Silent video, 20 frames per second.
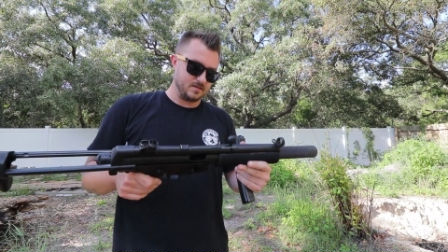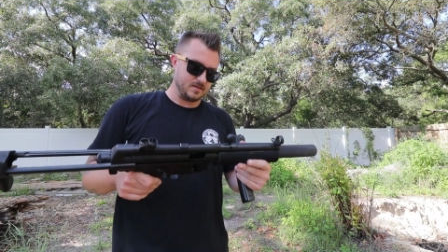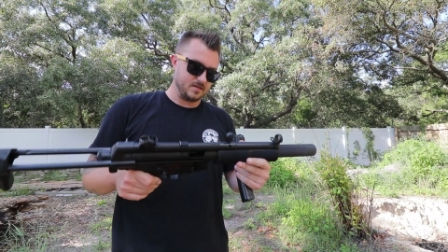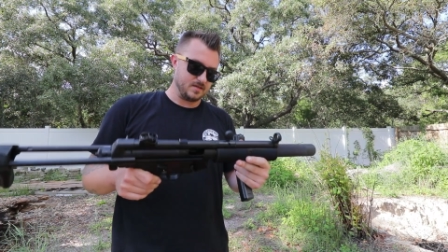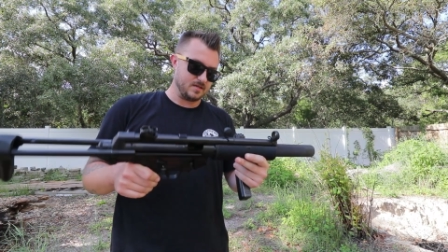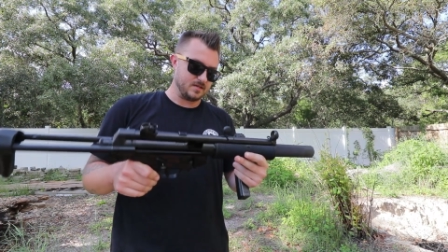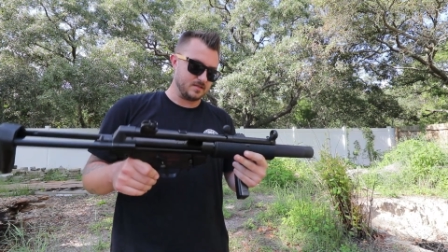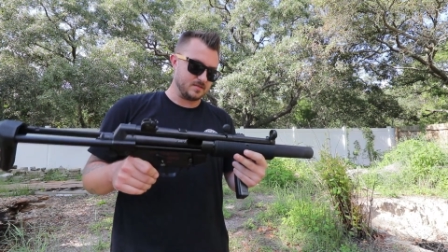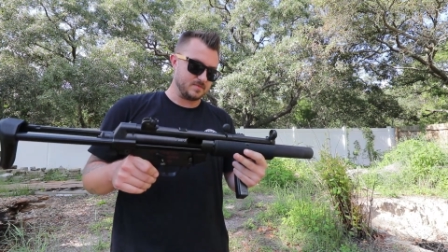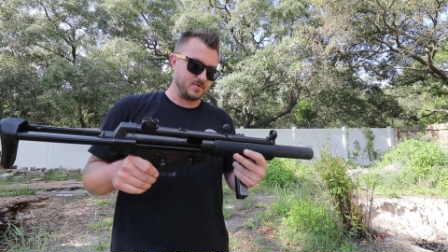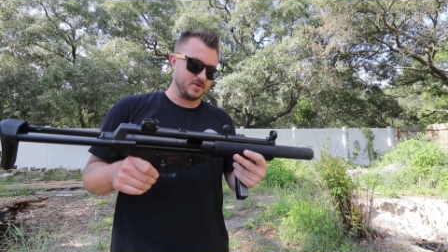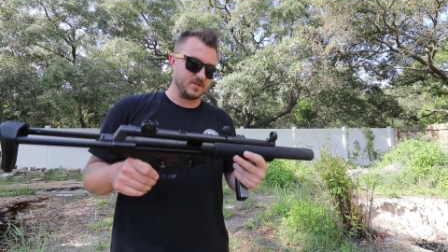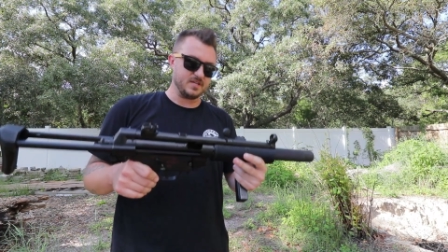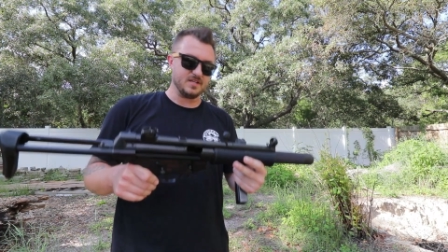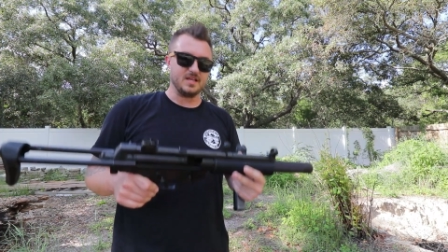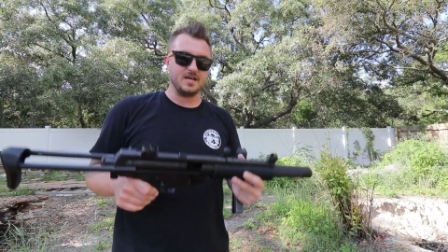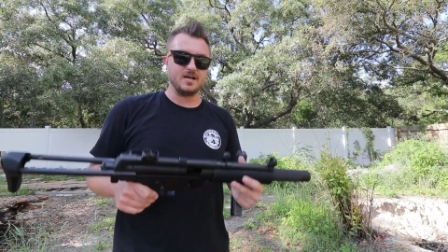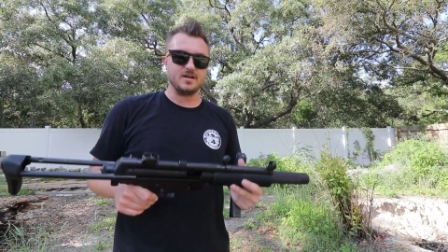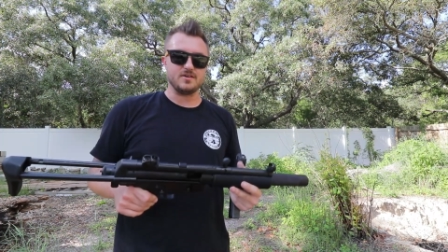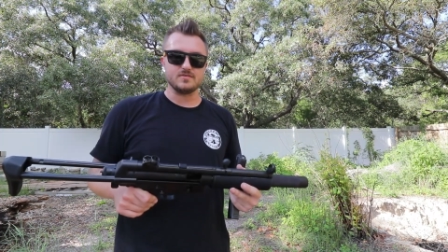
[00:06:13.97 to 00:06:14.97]
it's pretty
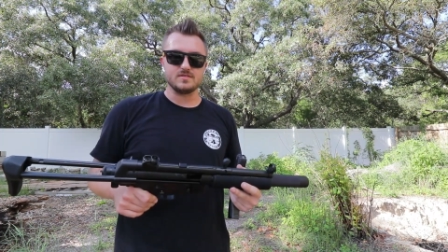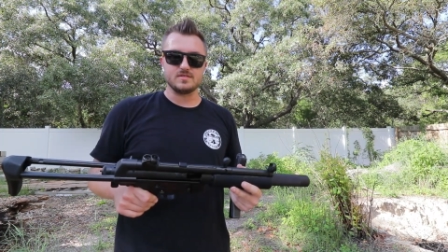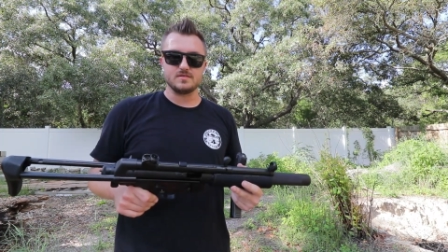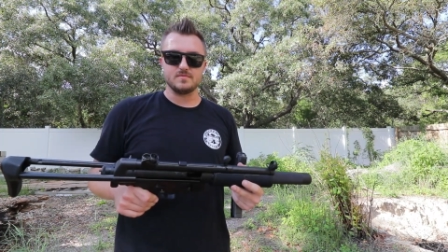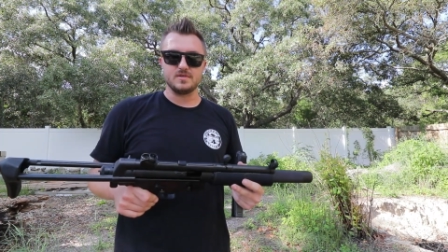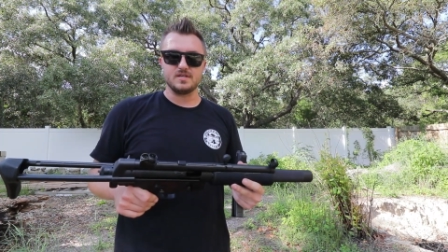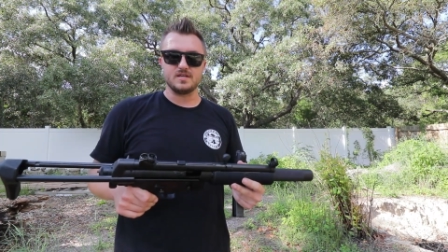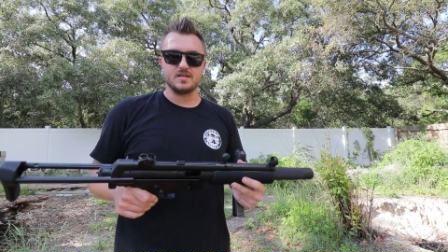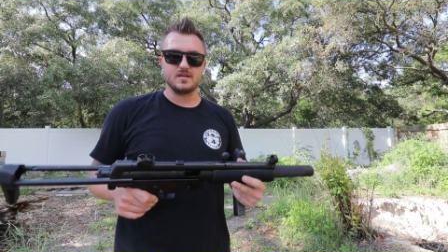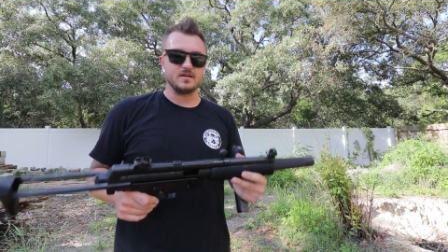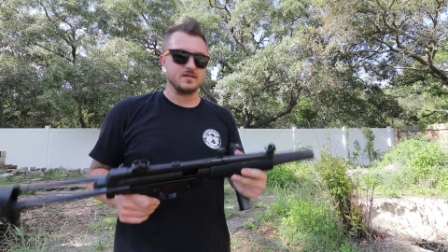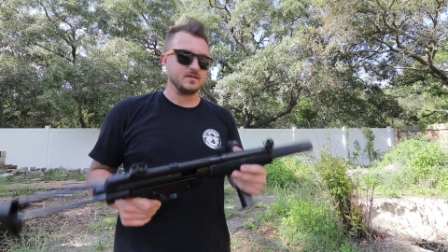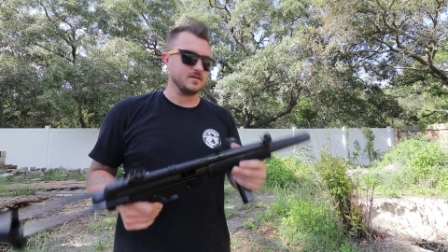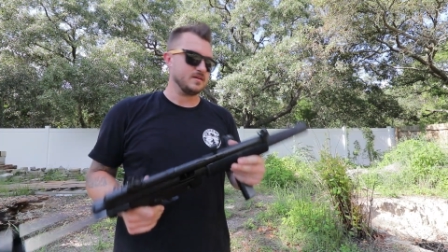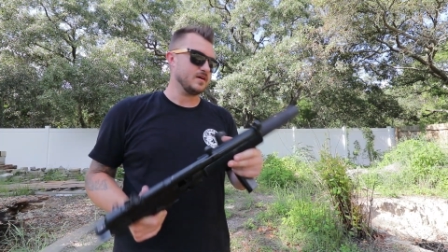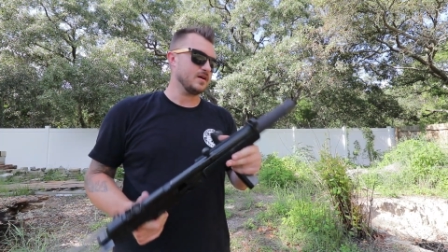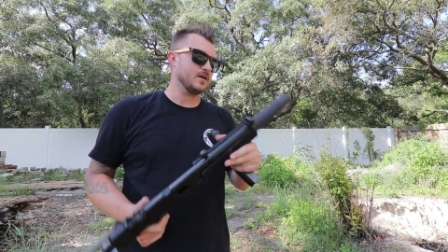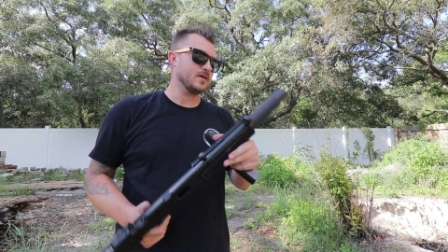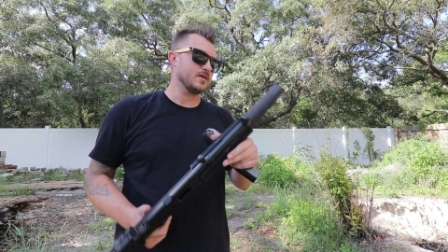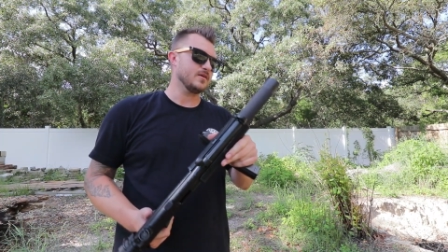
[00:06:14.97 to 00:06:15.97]
loud to me.
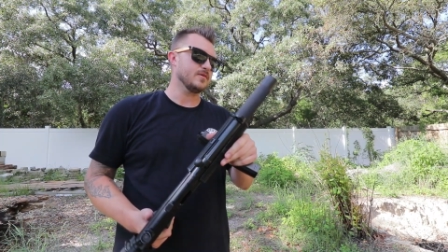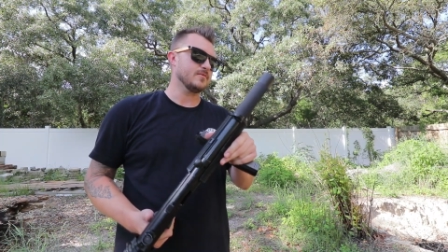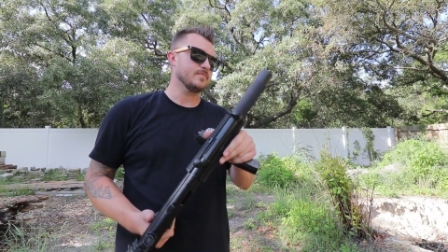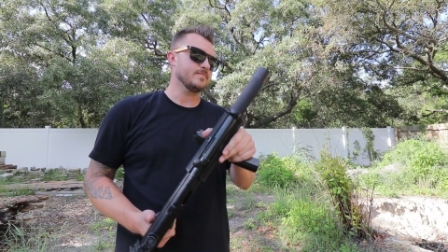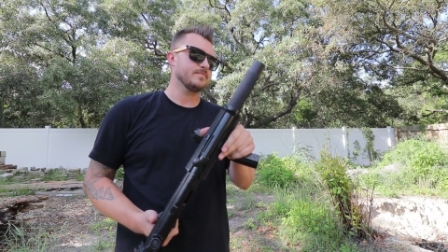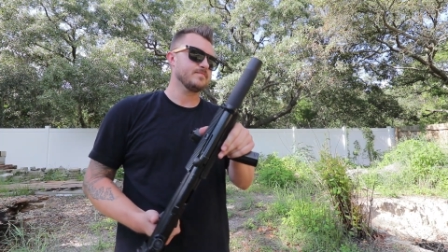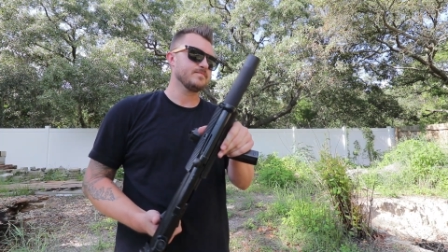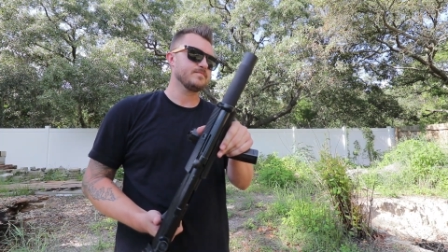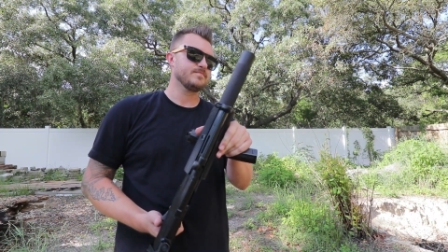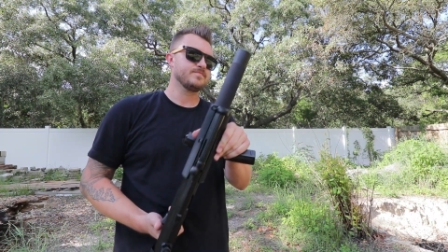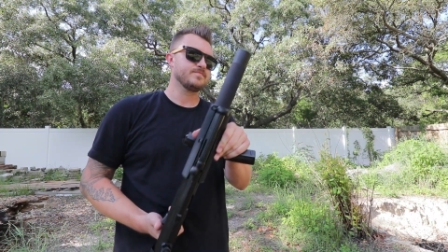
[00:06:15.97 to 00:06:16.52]
Um,